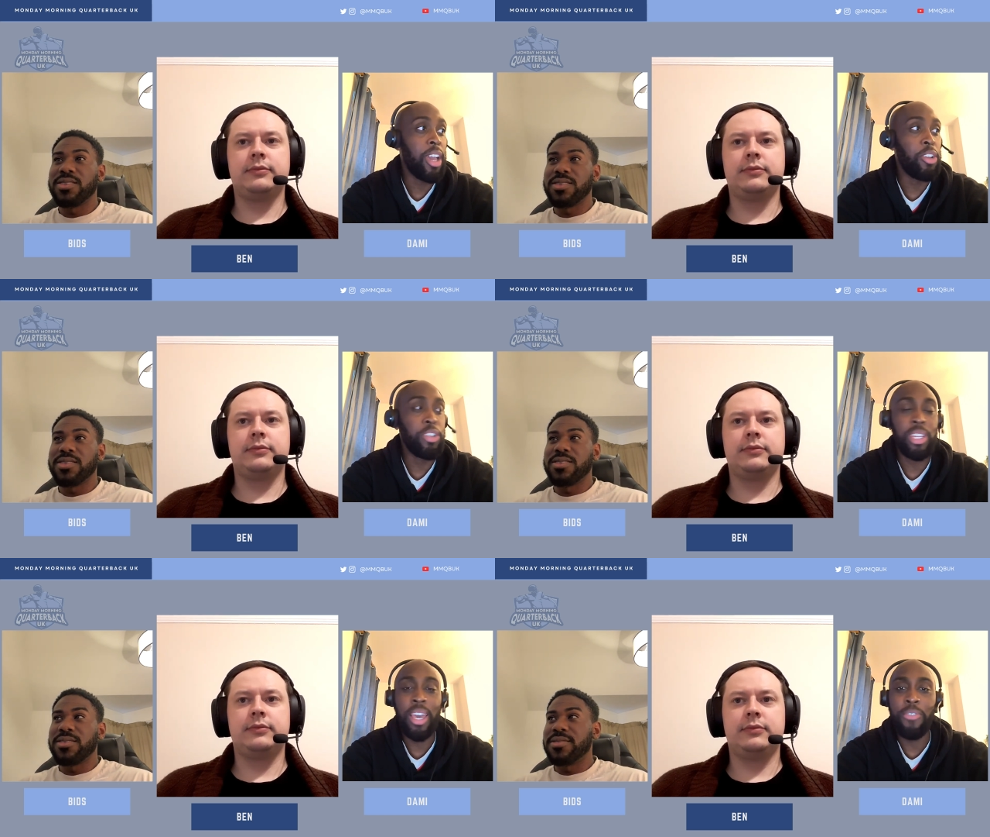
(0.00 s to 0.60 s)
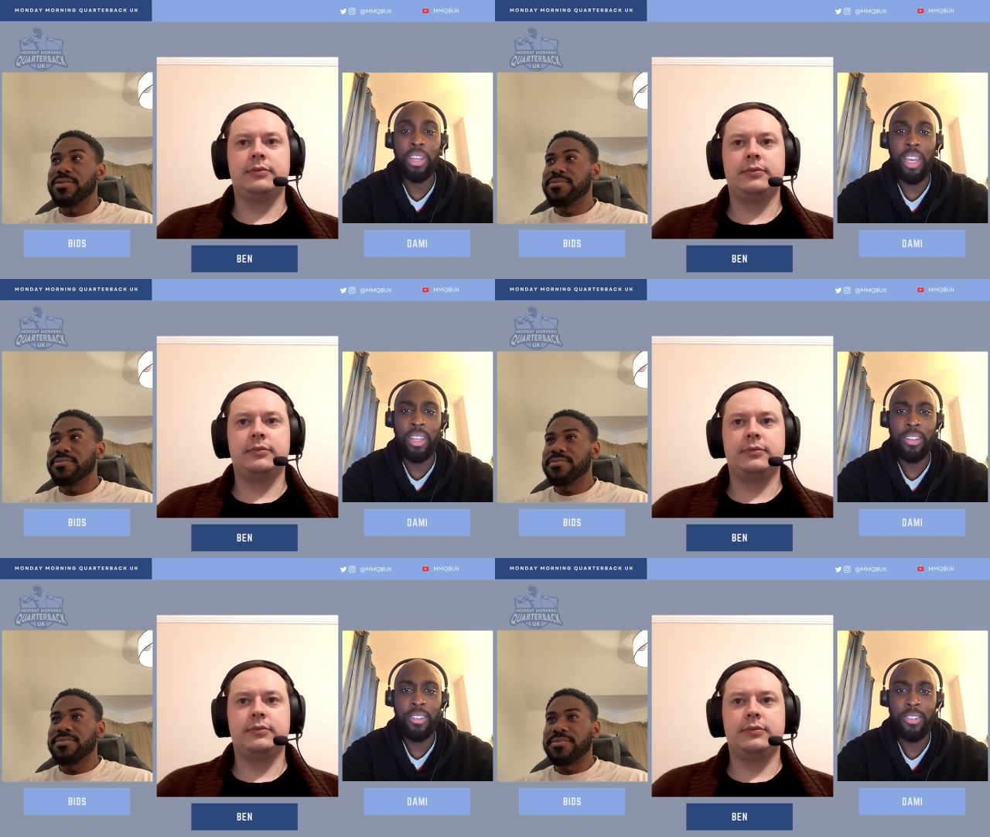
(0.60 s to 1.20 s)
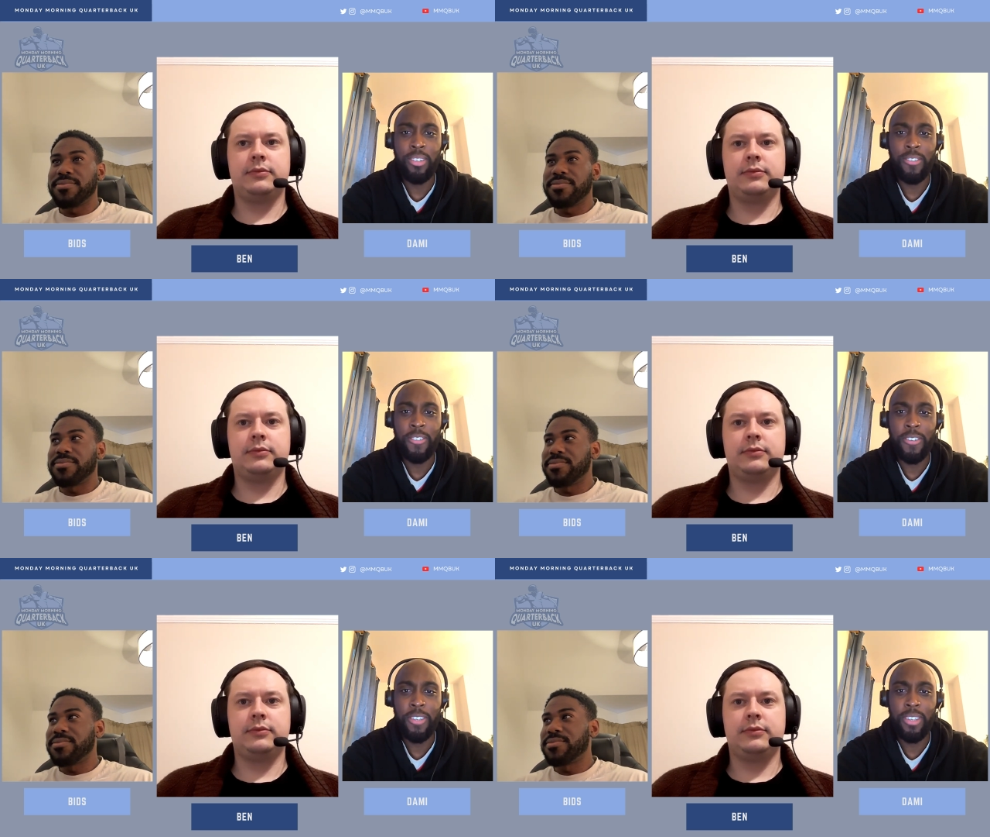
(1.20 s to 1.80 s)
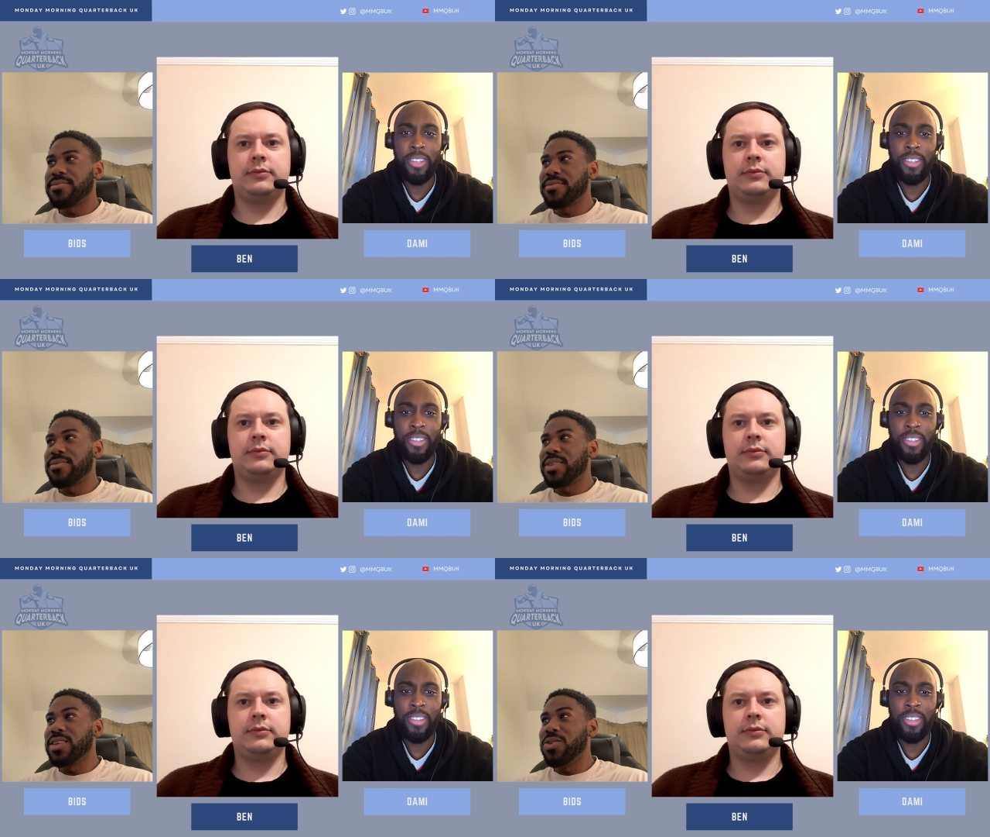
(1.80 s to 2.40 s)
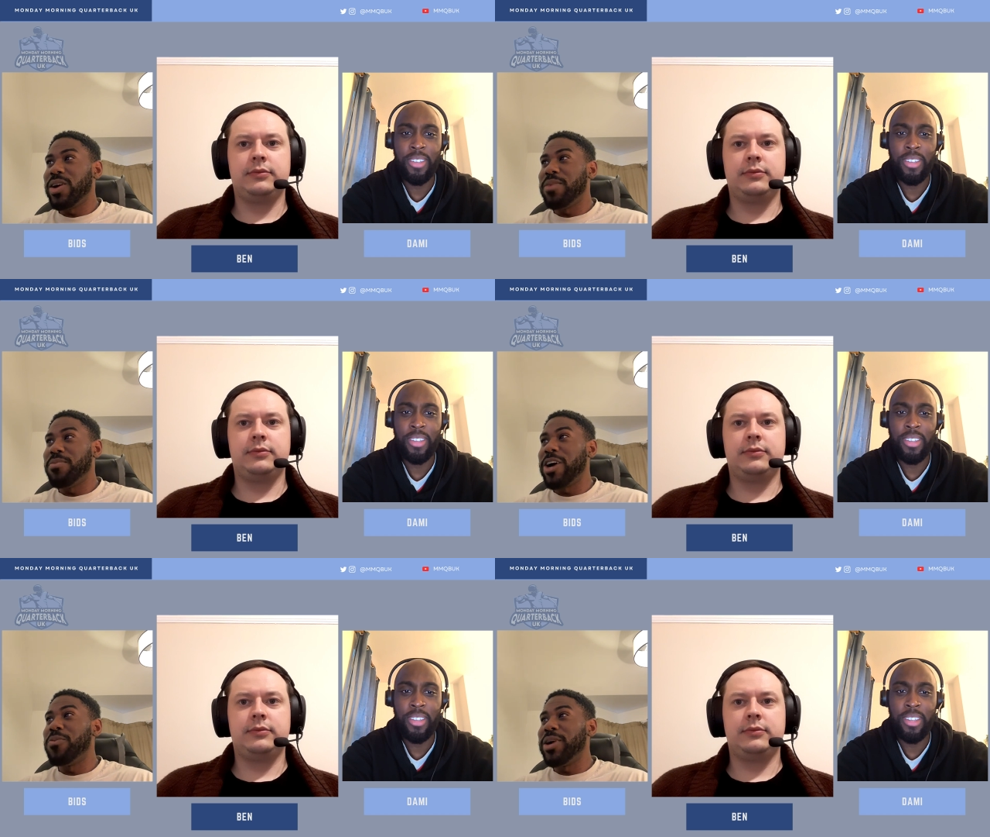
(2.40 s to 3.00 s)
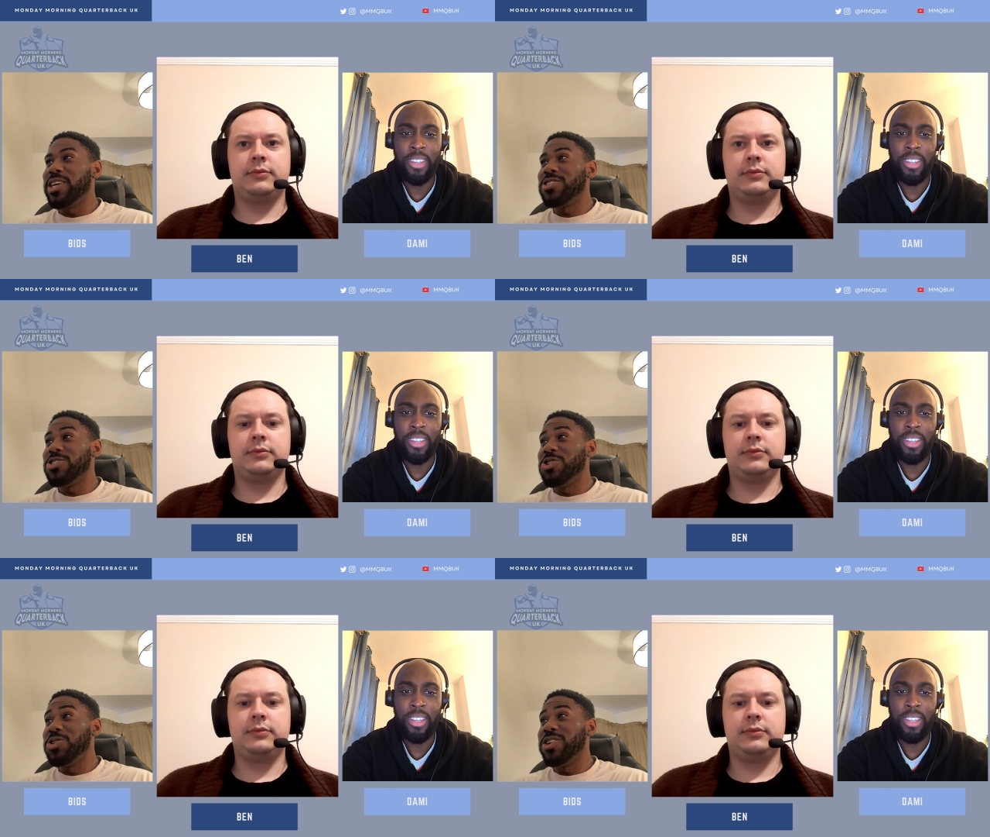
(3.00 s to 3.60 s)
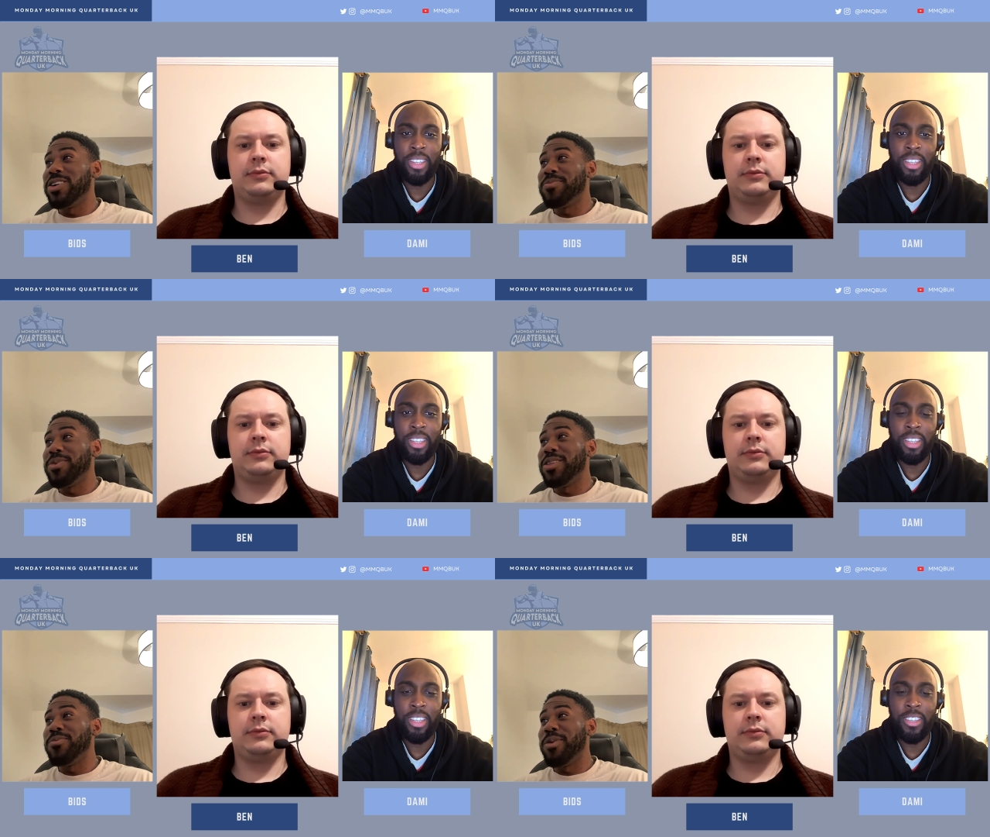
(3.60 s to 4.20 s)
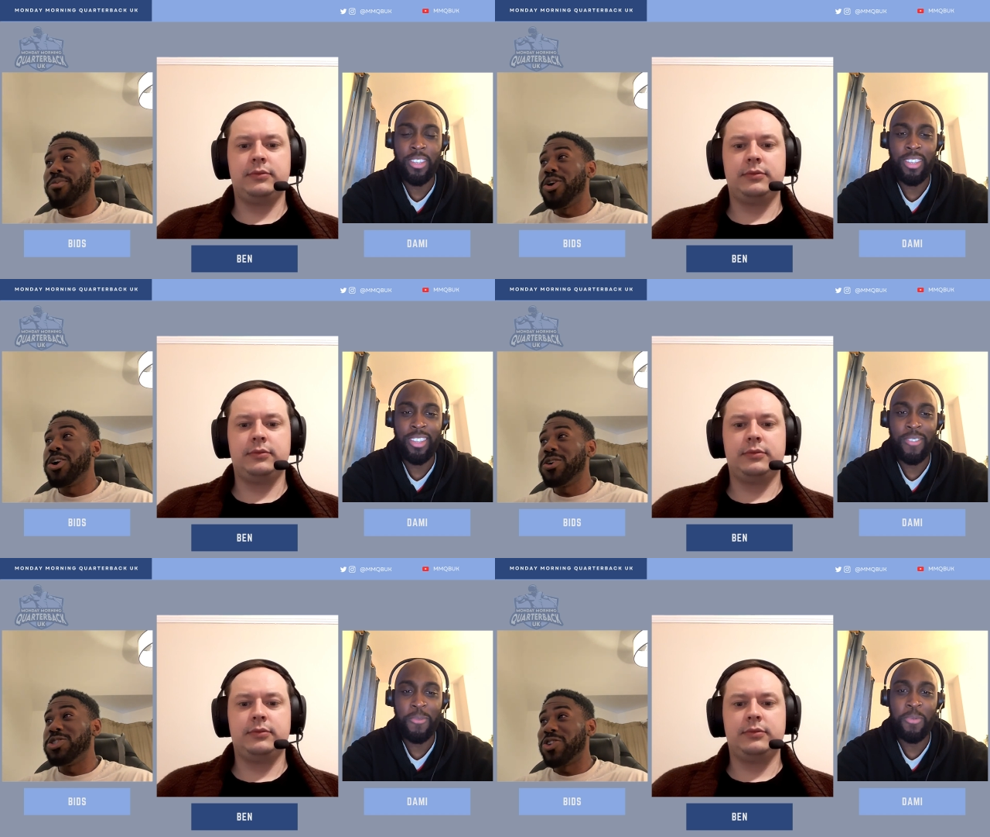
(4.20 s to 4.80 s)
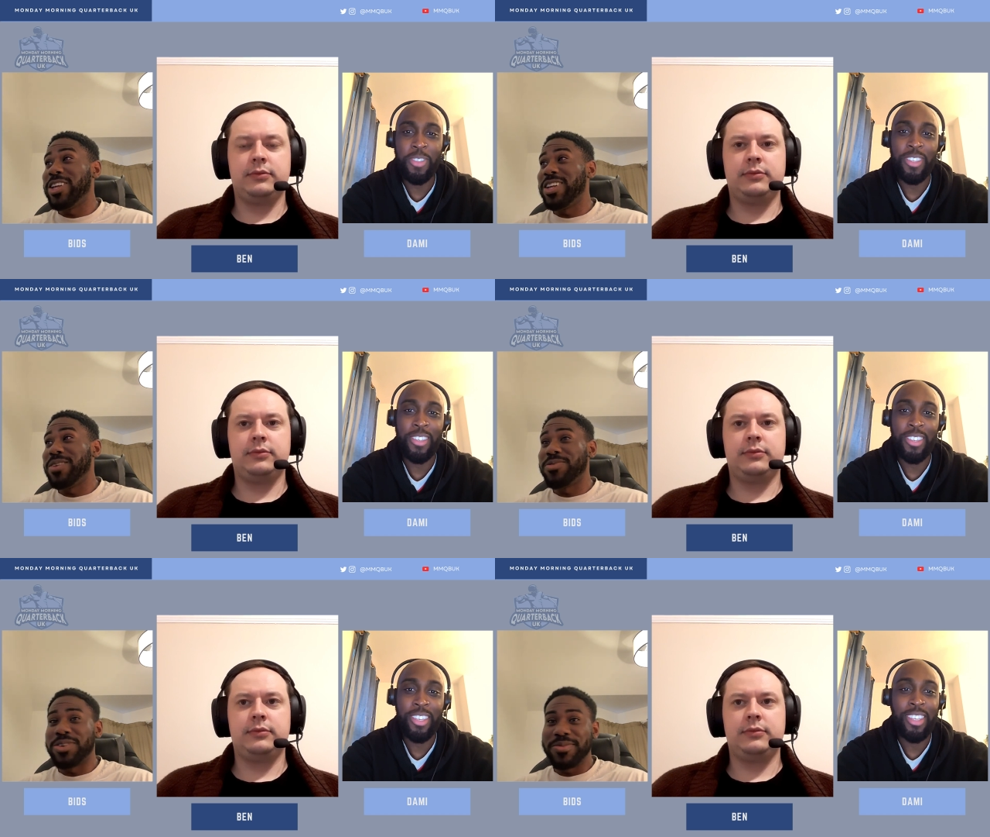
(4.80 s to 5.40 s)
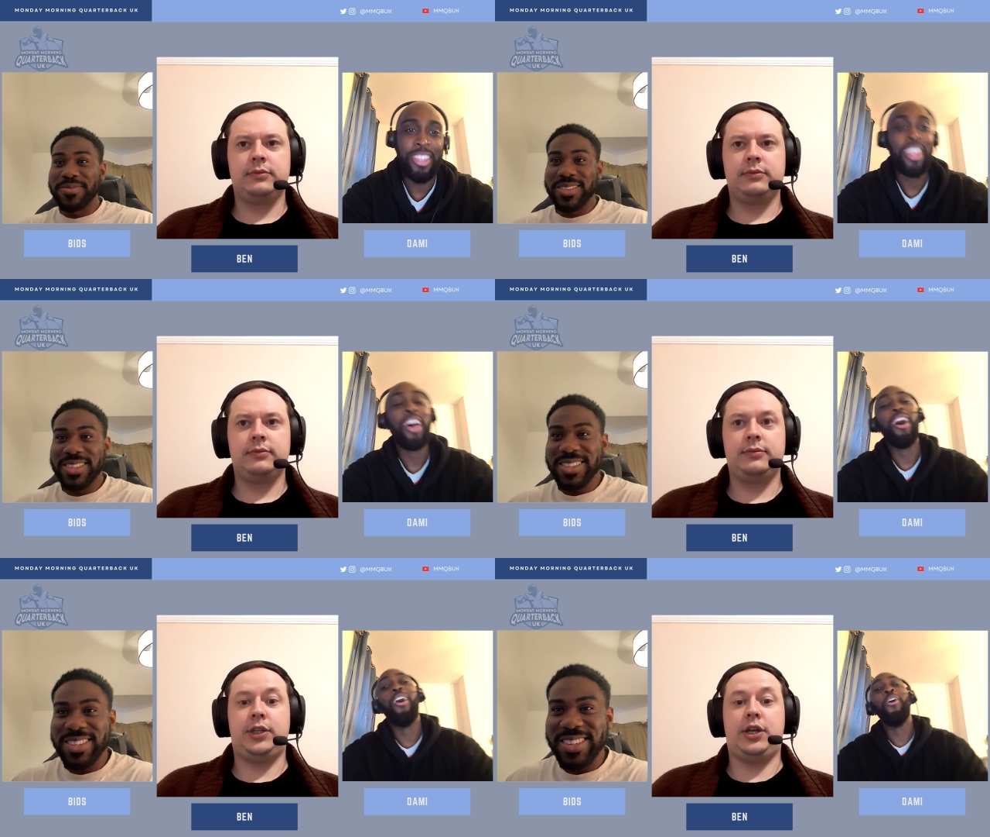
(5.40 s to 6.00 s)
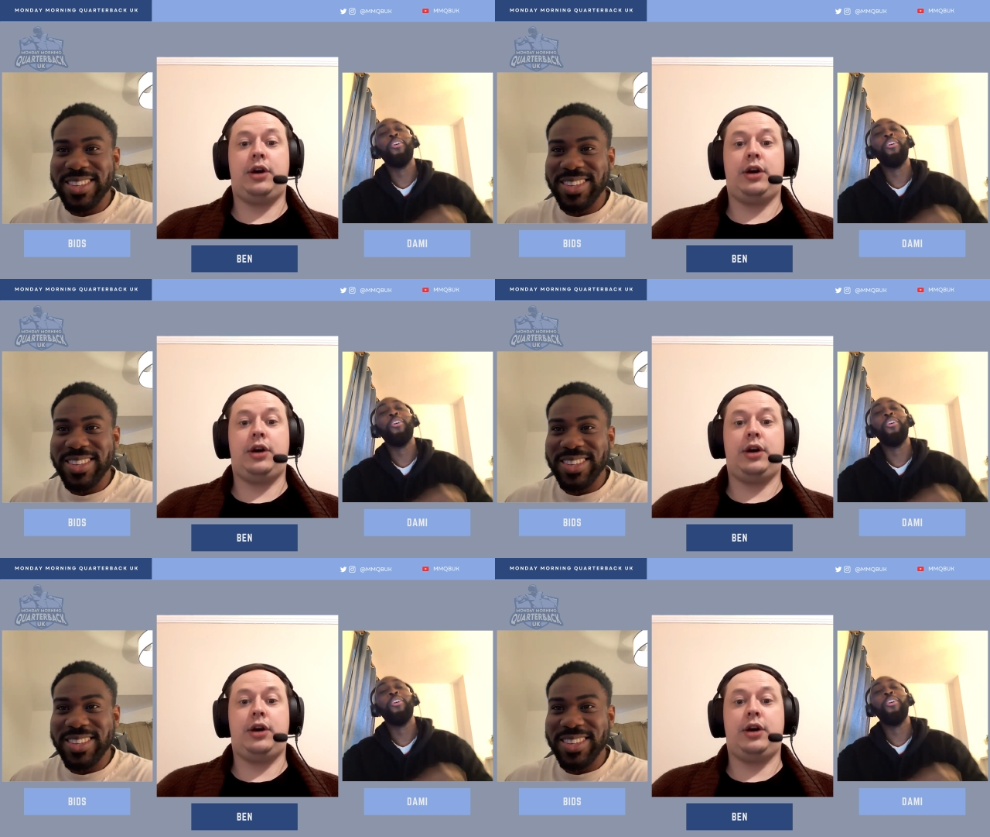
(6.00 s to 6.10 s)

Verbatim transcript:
Speaker 1: and who did I have at nine?
Speaker 2: You had Michael Penix Jr., but the Broncos trading up for him. Oh,